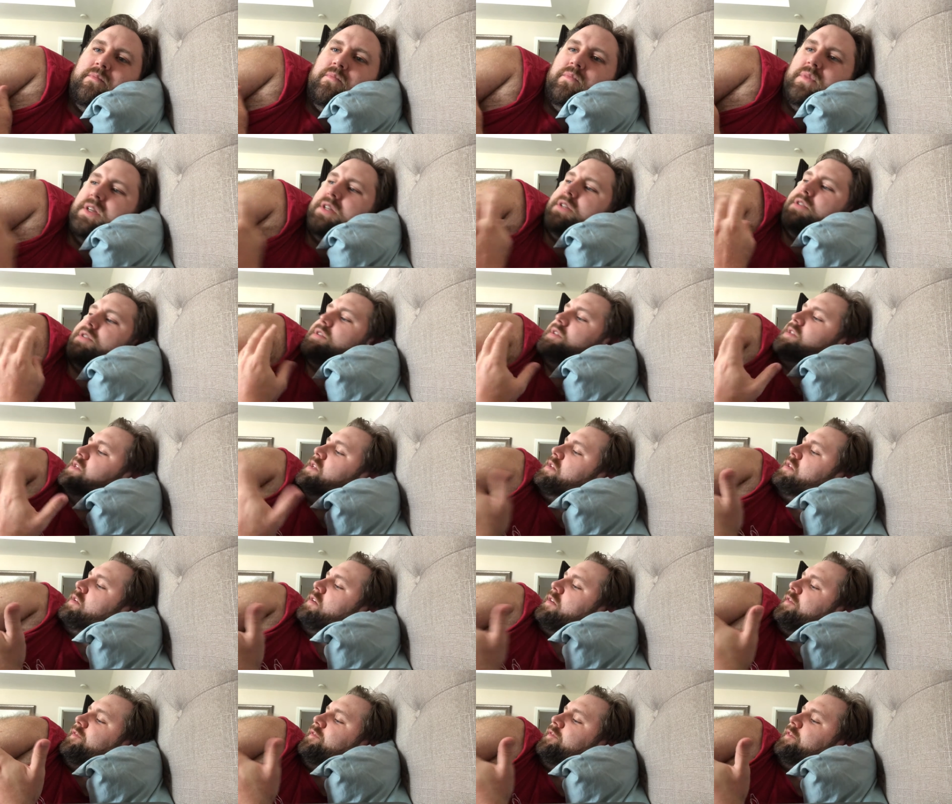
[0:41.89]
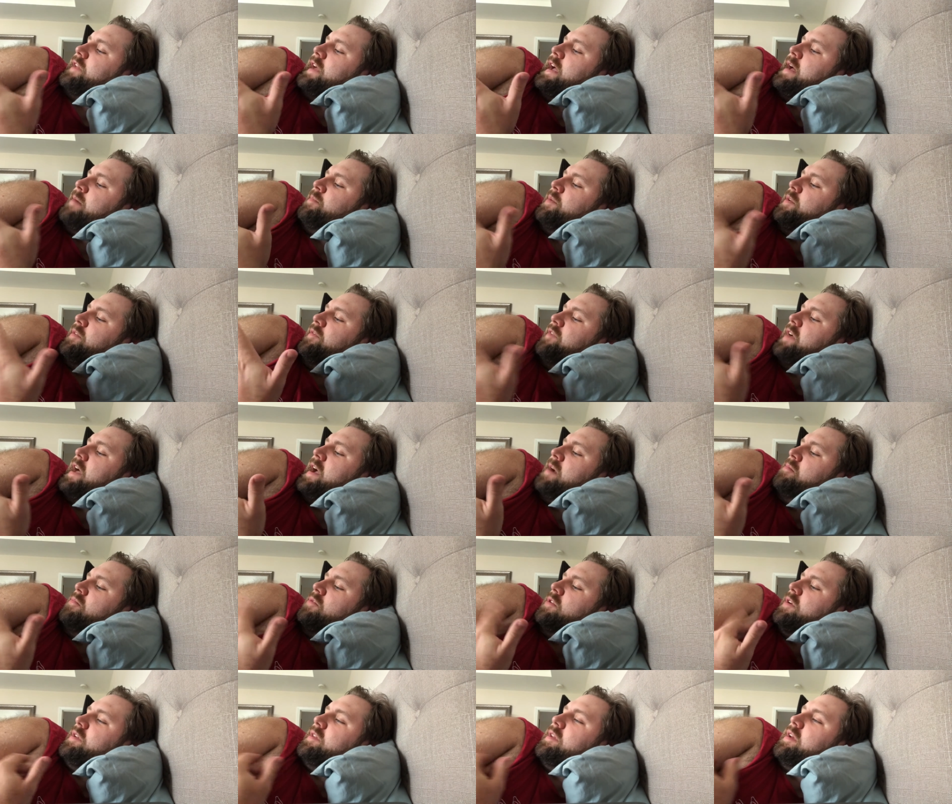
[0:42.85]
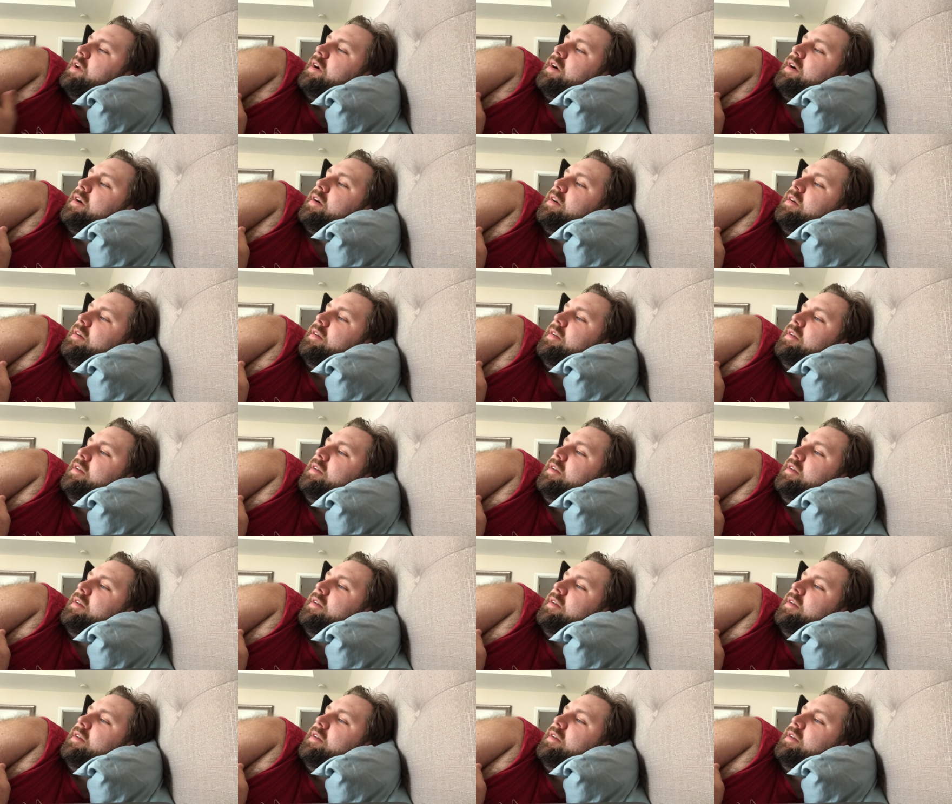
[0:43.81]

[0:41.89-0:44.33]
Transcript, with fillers: It's just a little flap of fabric there.